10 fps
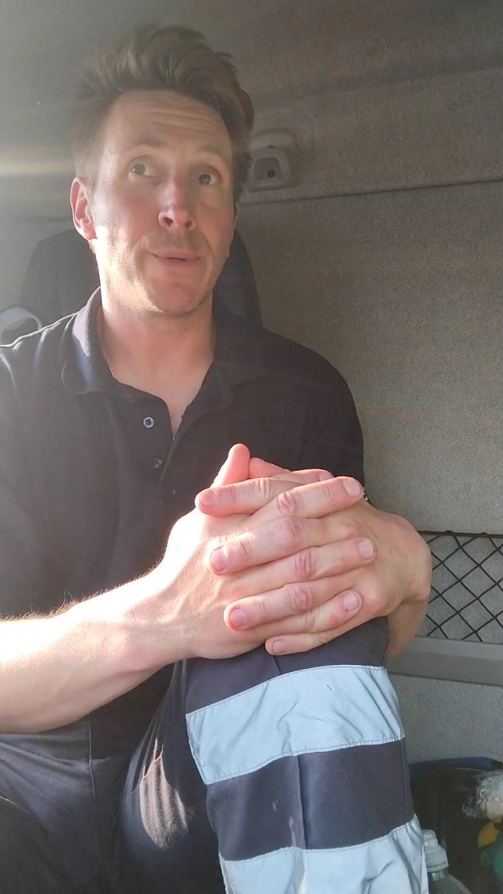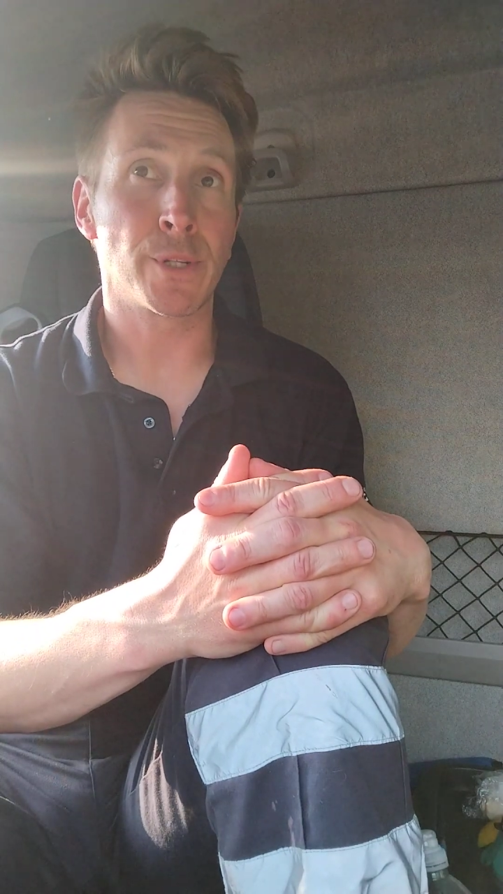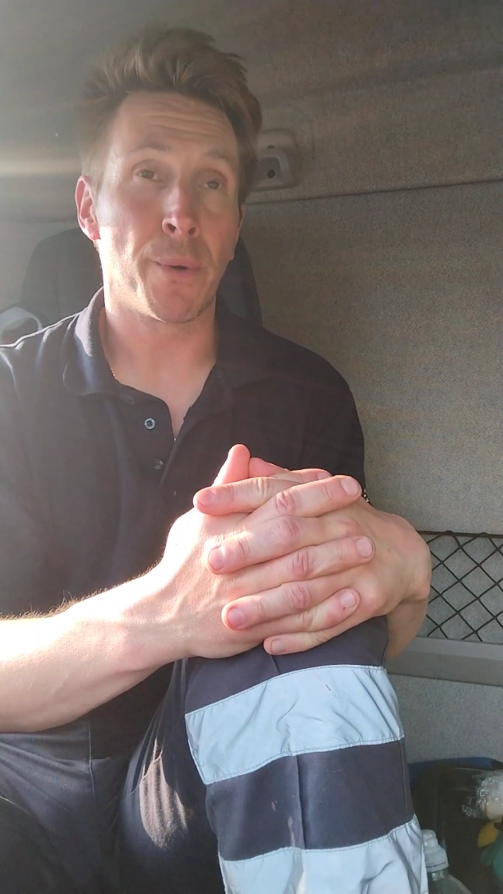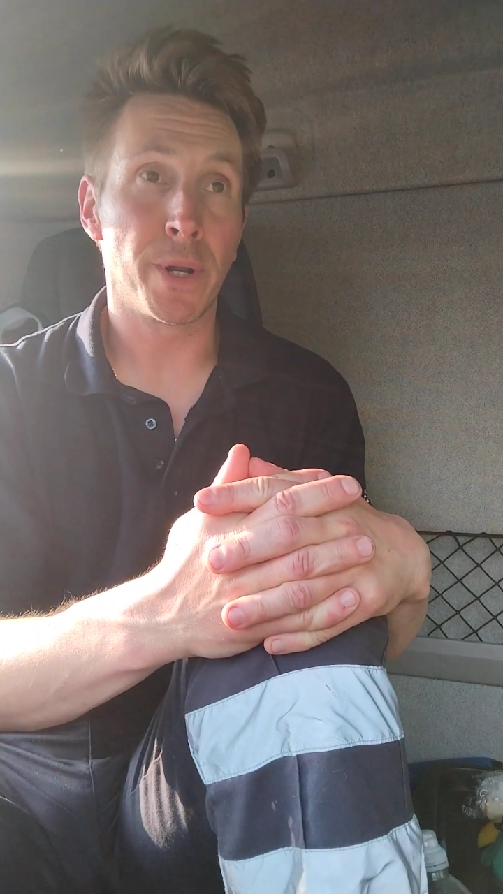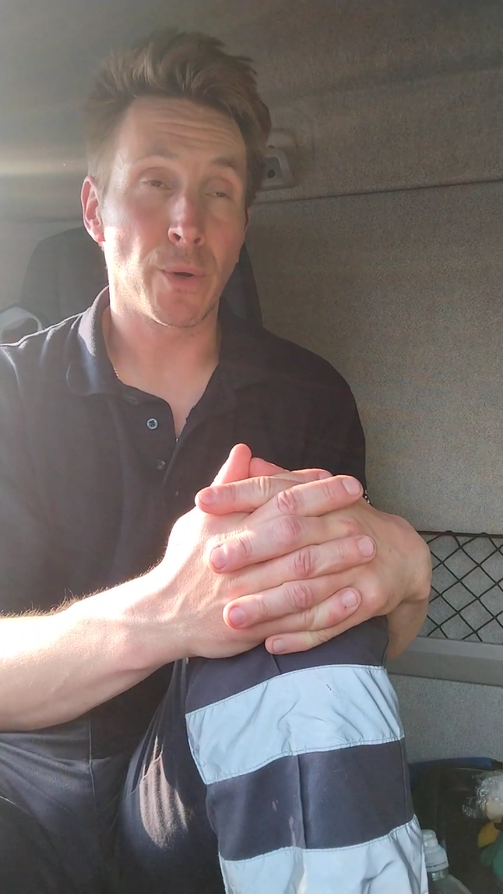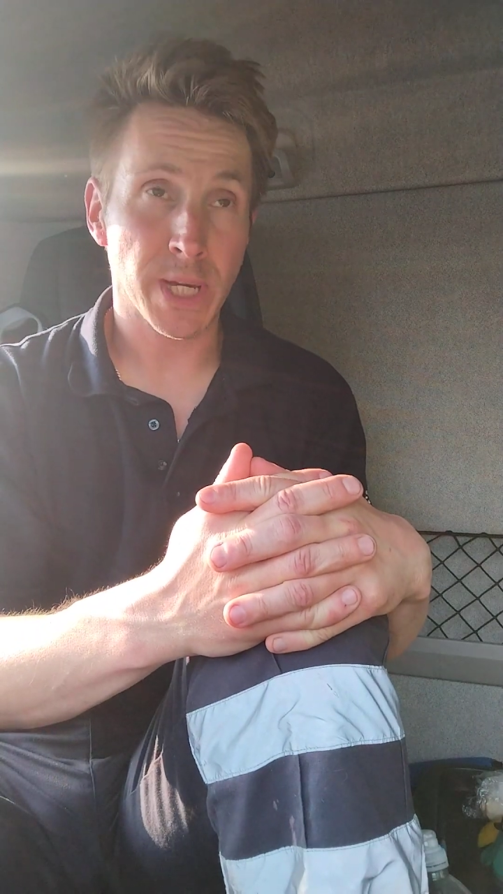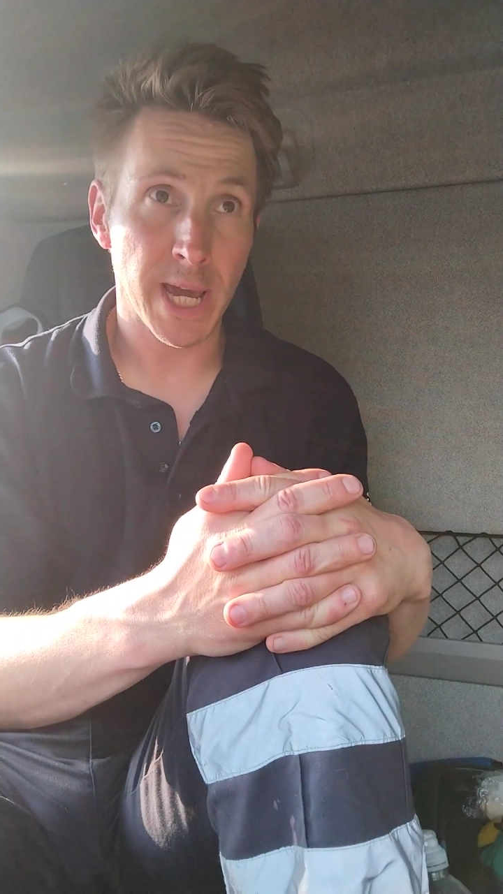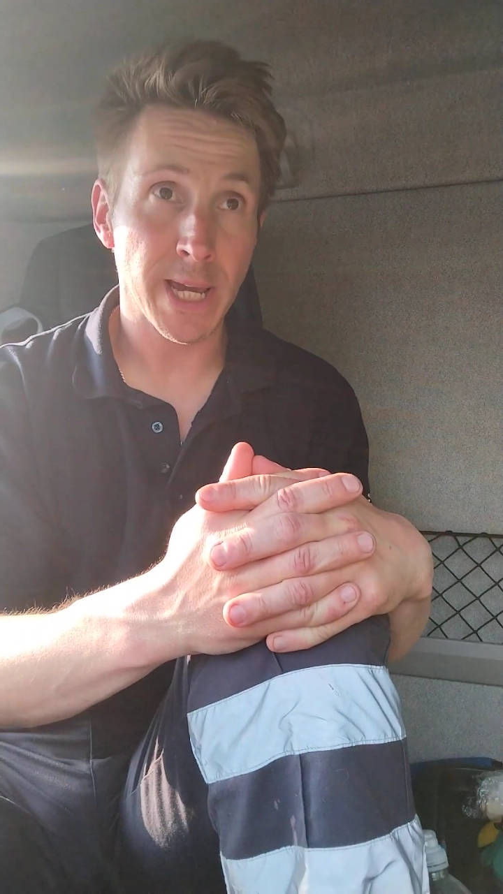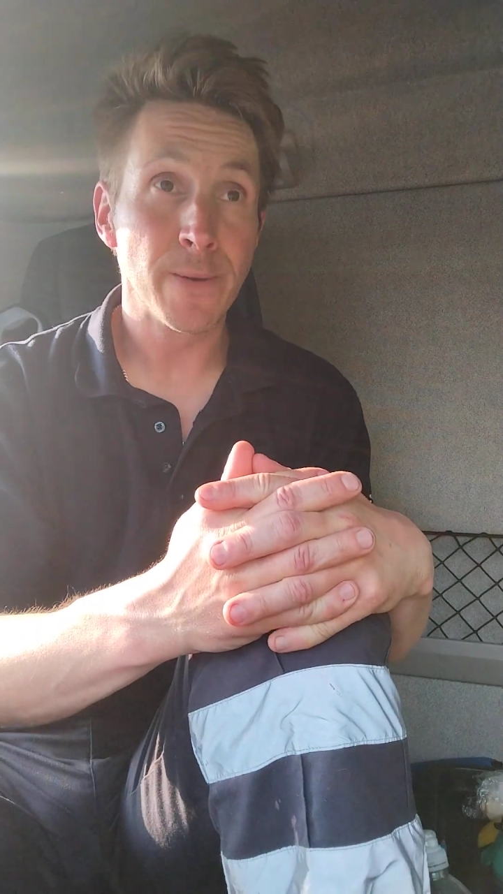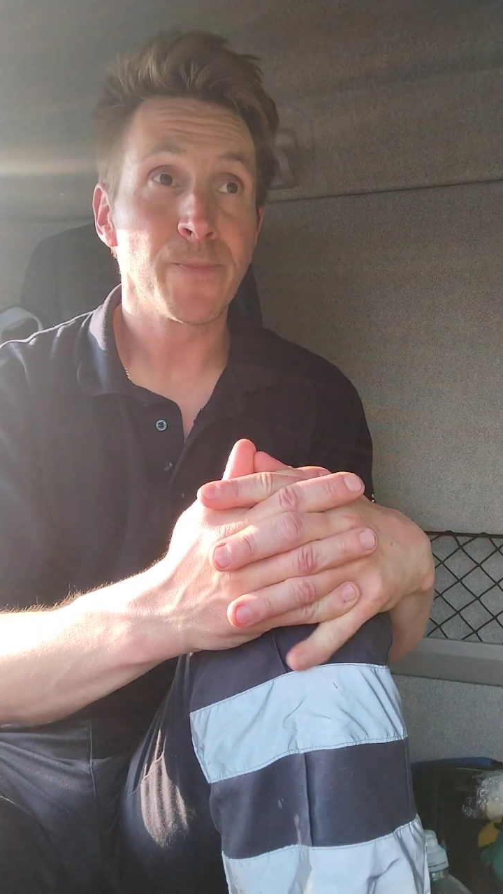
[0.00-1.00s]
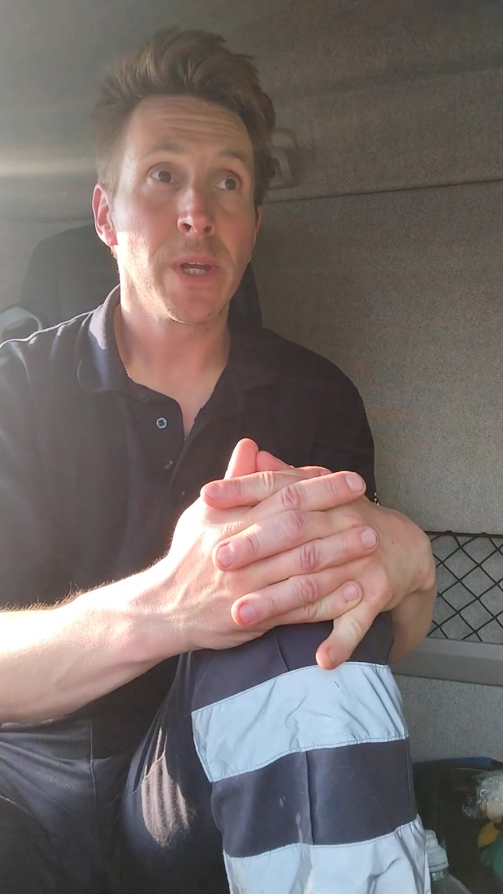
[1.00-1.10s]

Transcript: was going okay.